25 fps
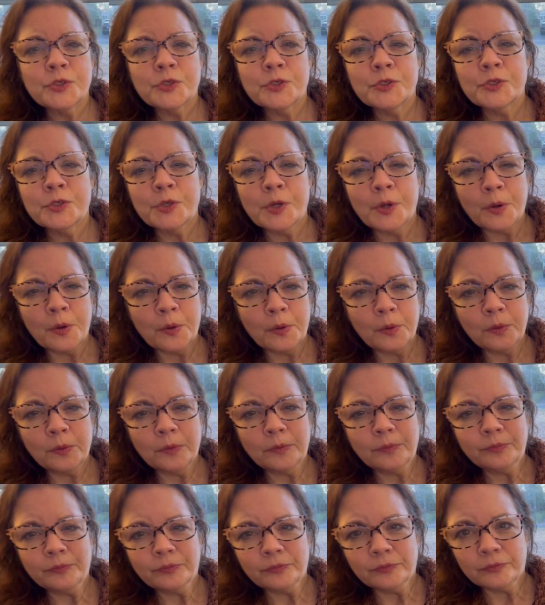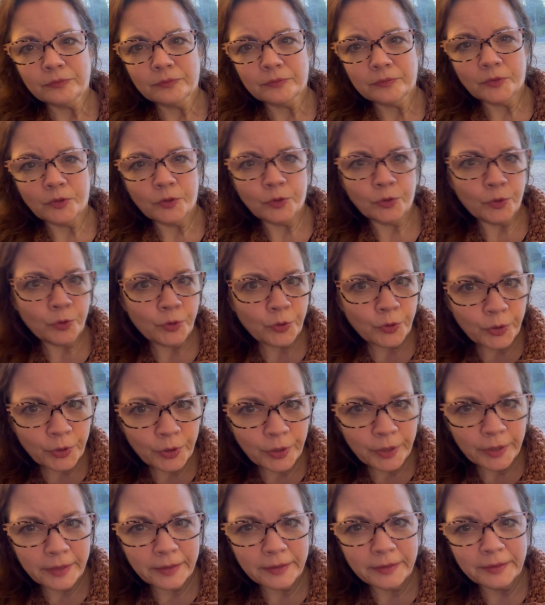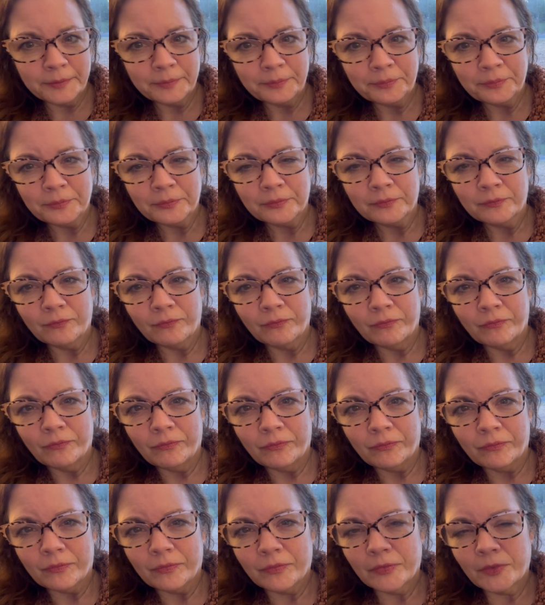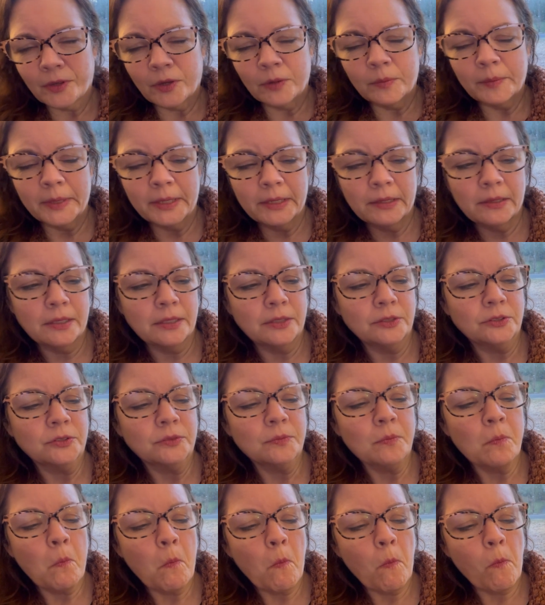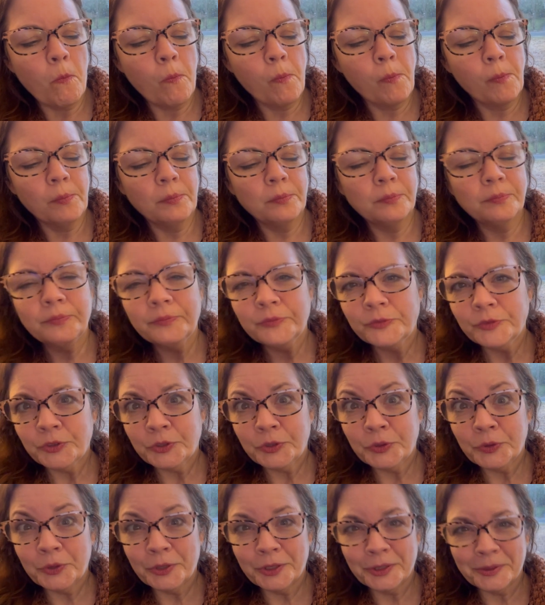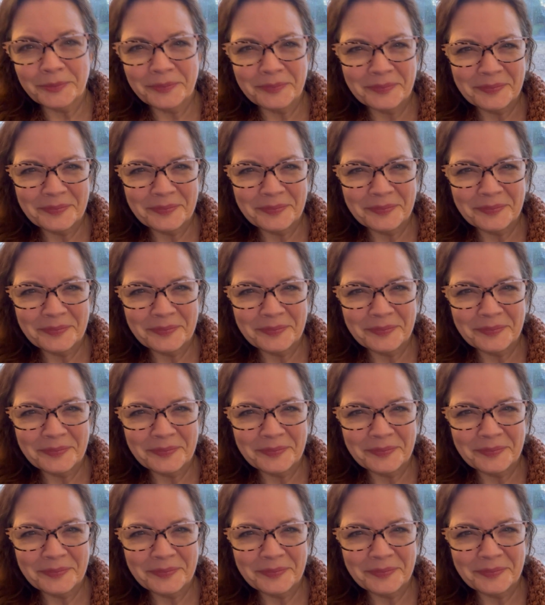They are so good. Oh my gosh, so good.